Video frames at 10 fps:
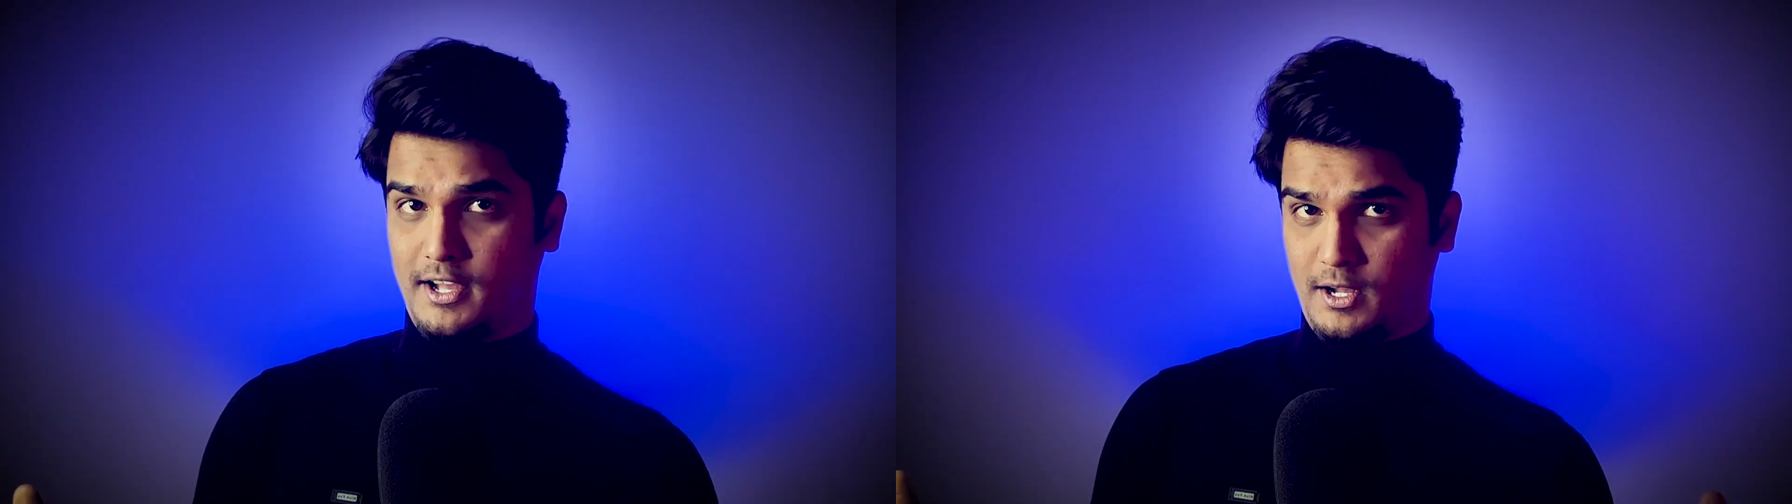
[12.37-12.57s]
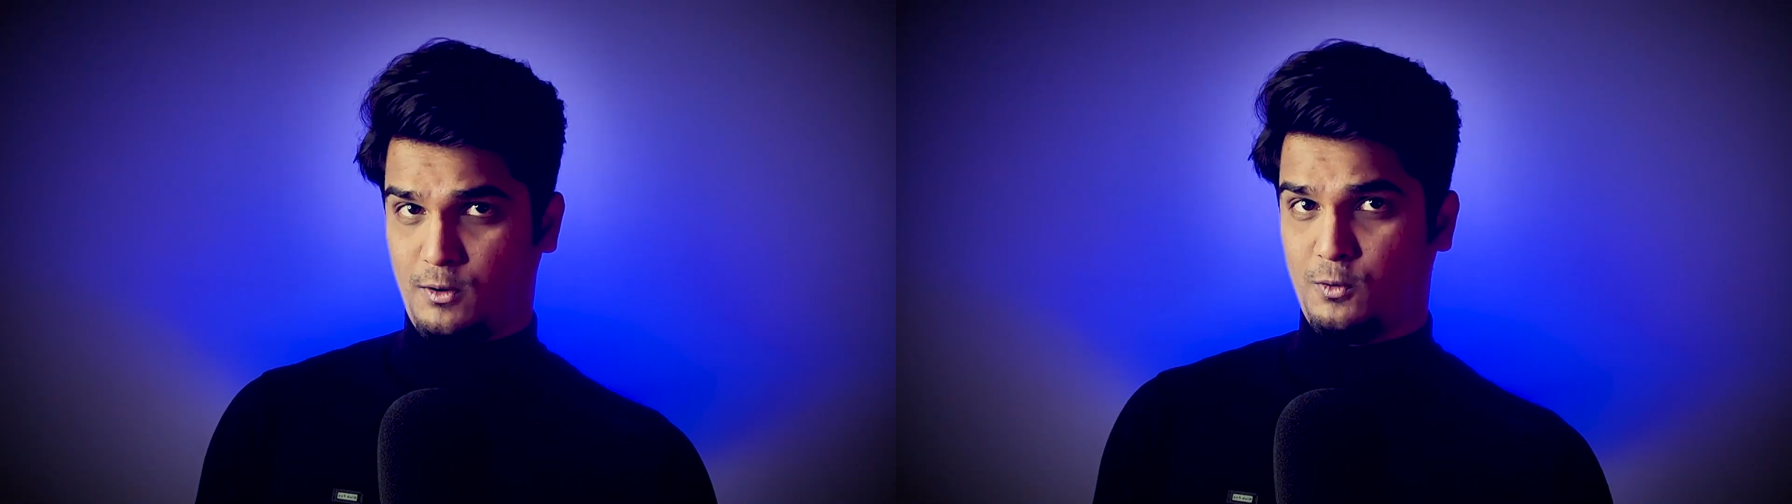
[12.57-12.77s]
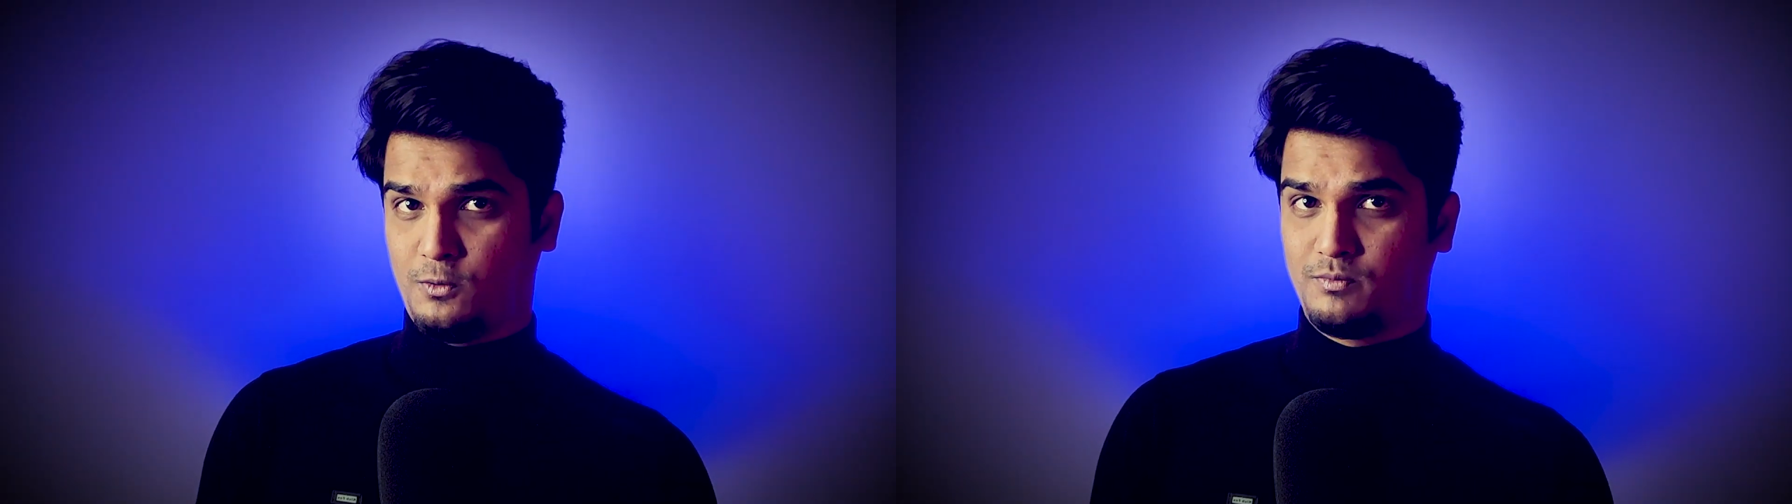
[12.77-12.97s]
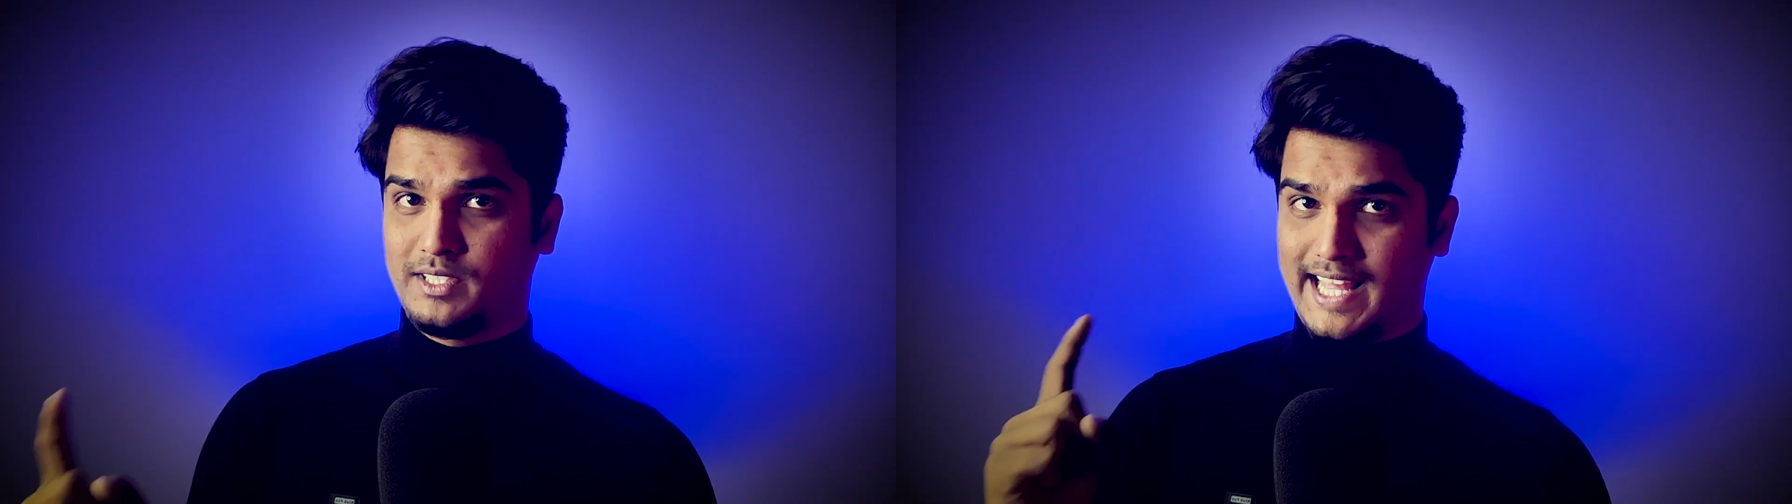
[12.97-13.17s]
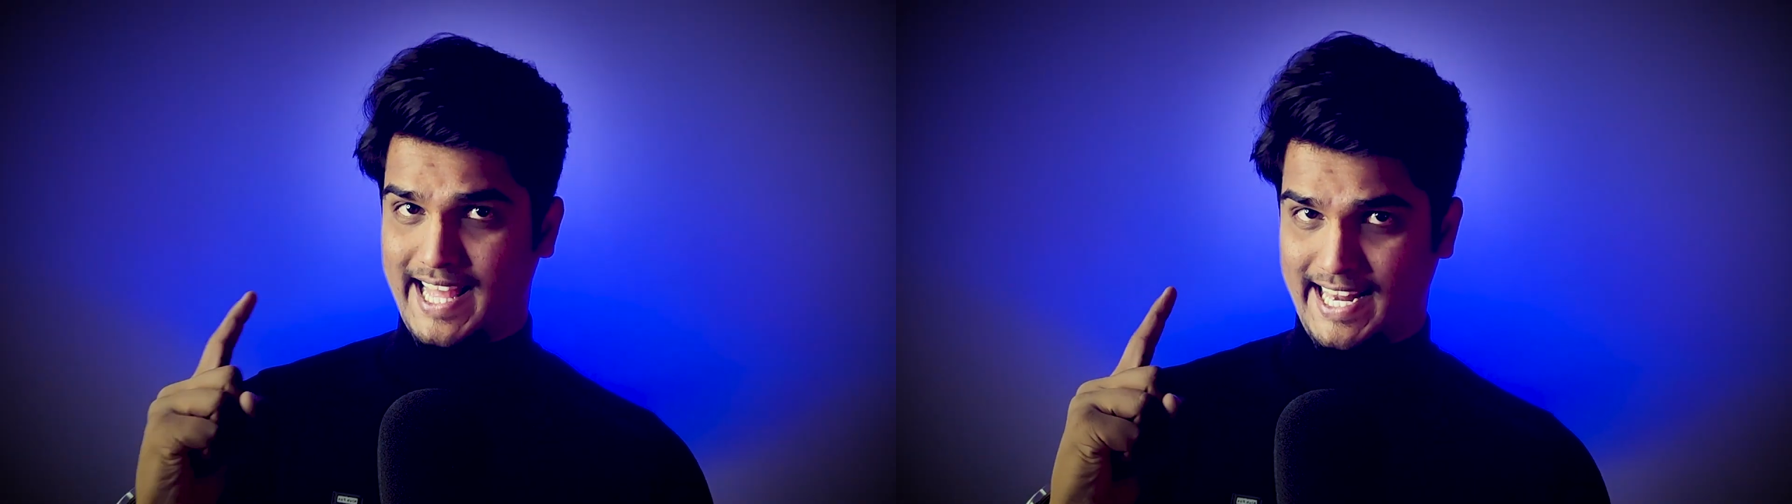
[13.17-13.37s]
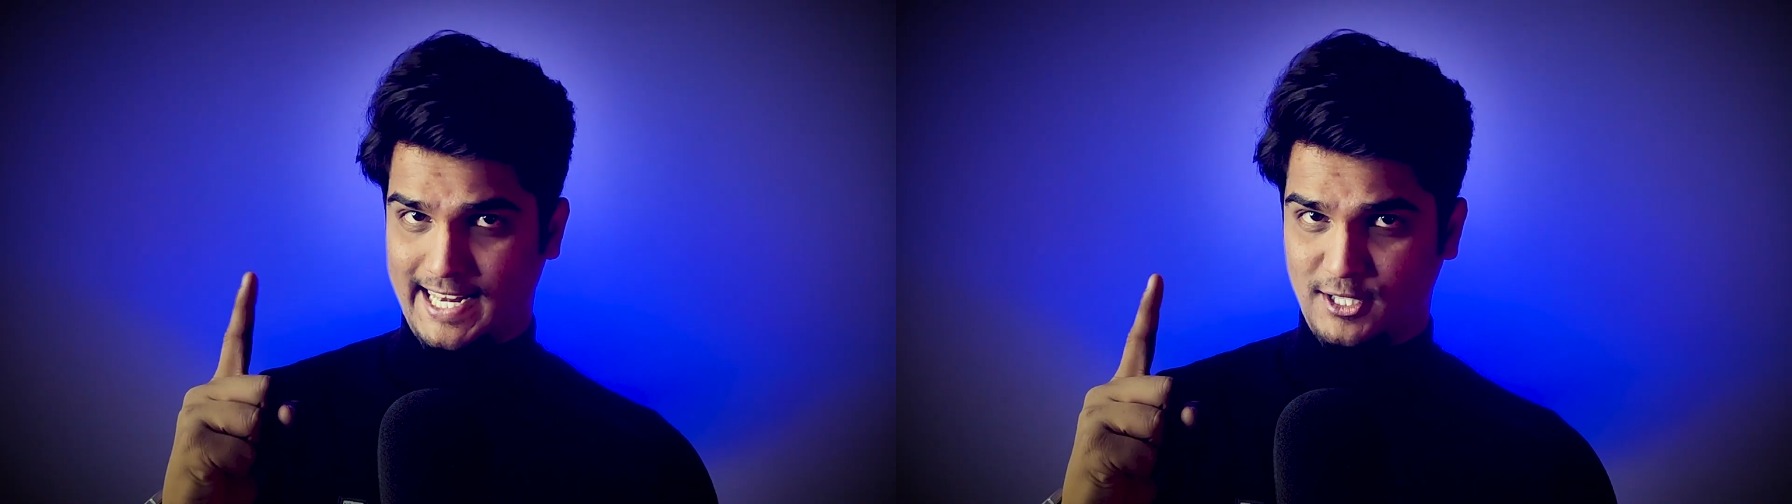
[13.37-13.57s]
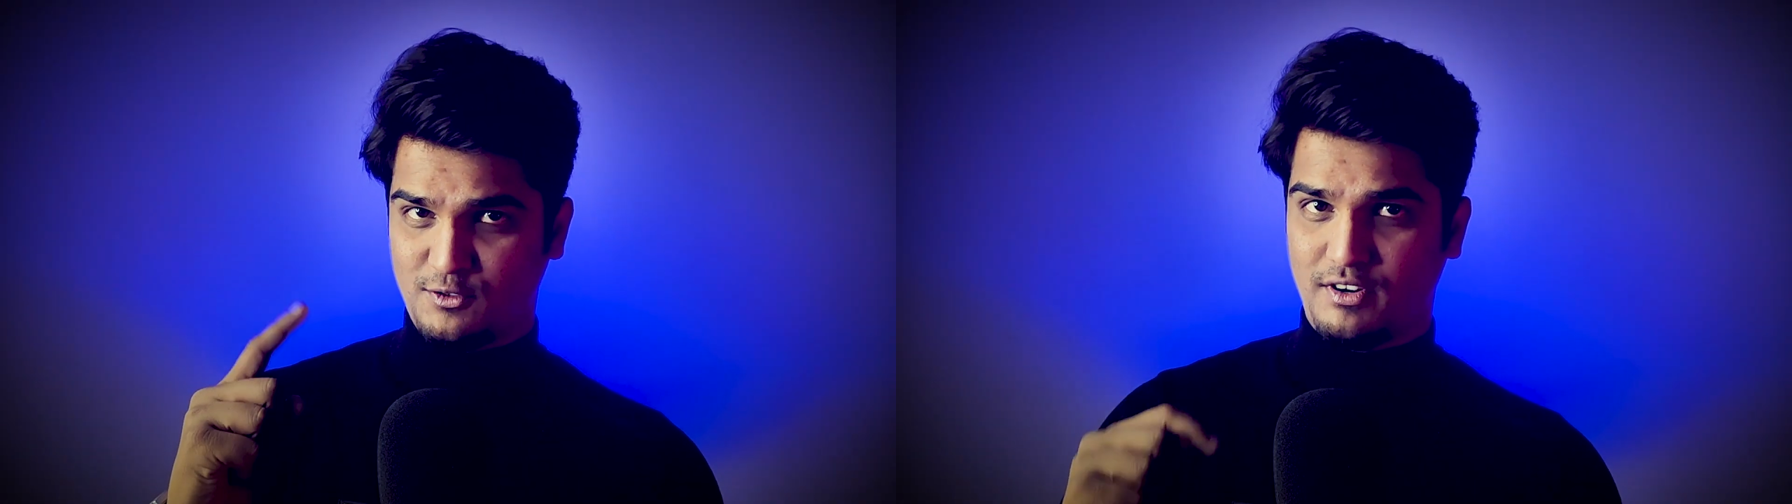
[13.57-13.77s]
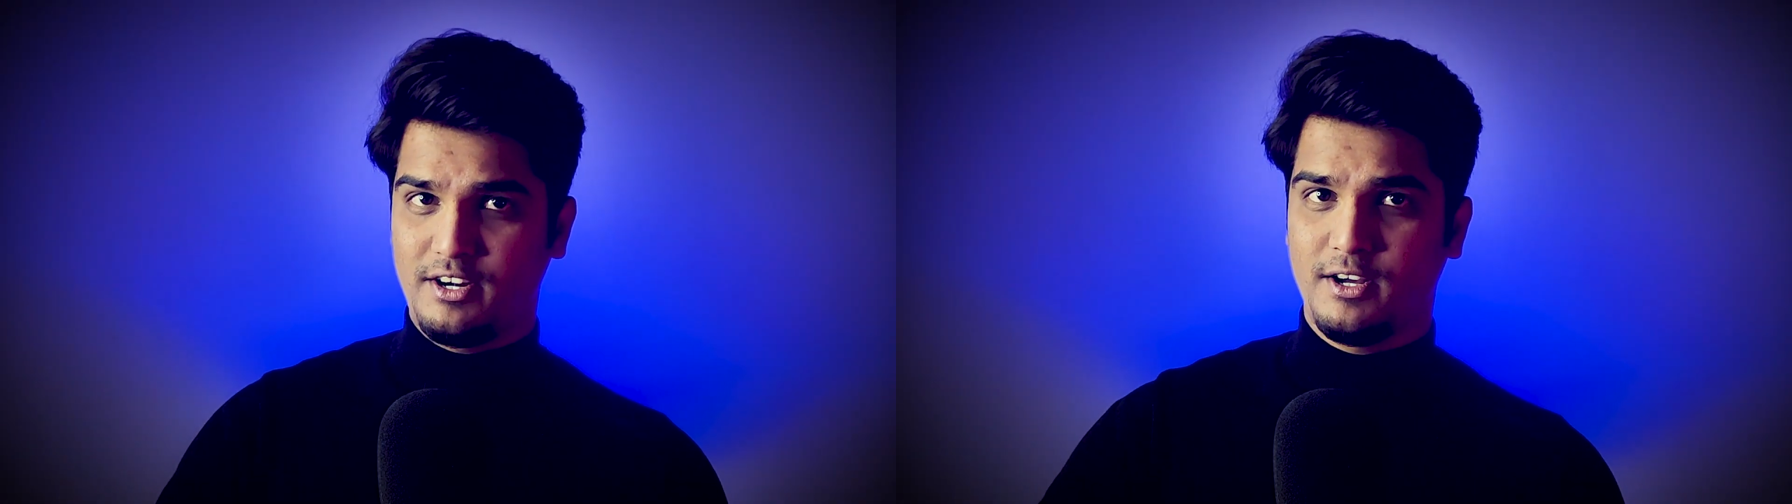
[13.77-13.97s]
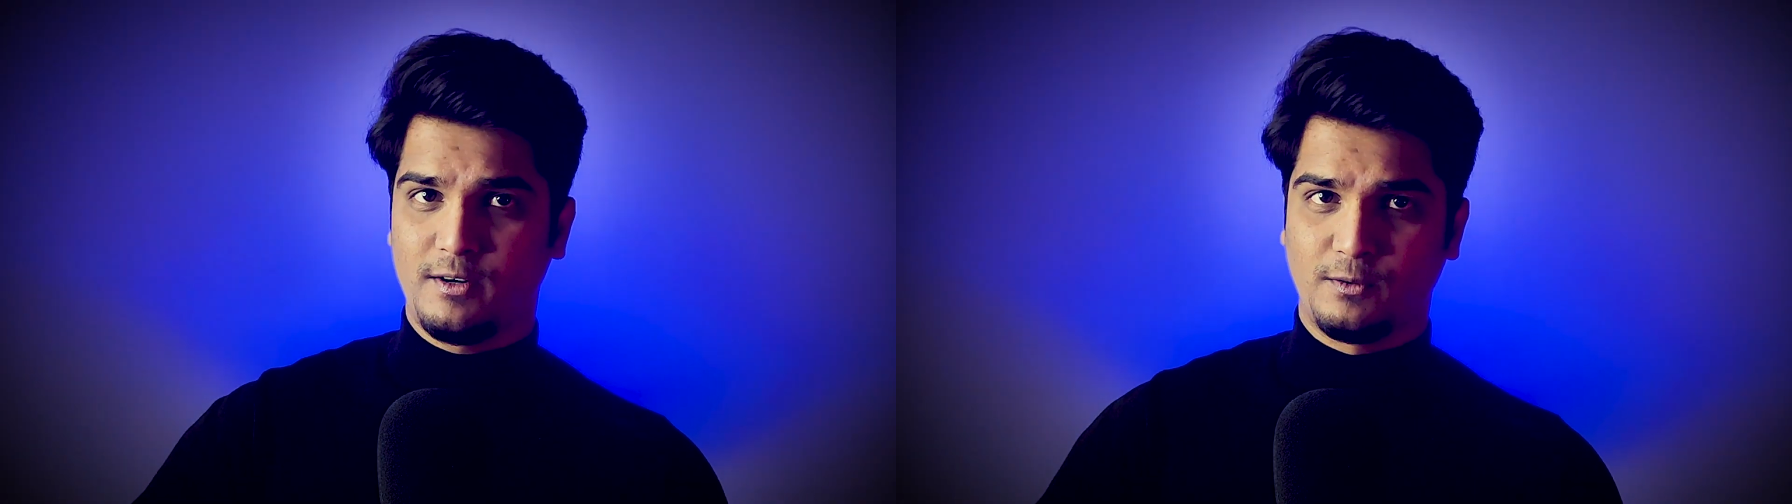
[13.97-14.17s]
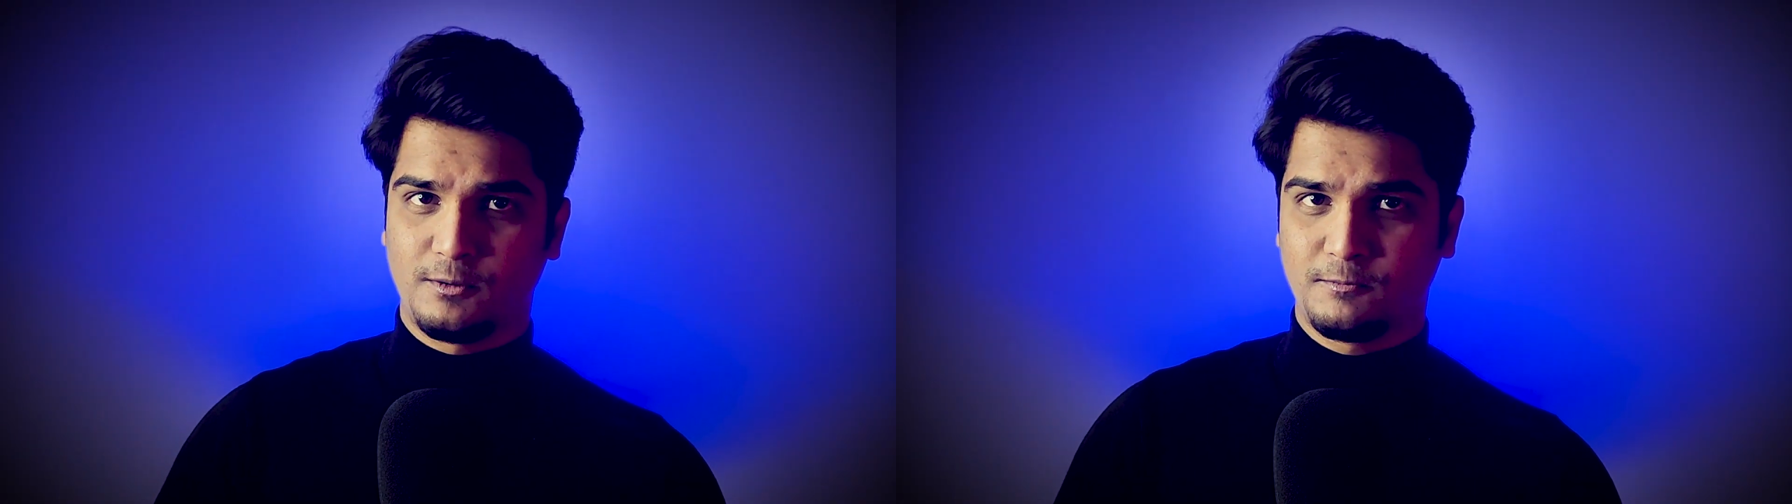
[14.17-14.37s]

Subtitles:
How? Let's find out.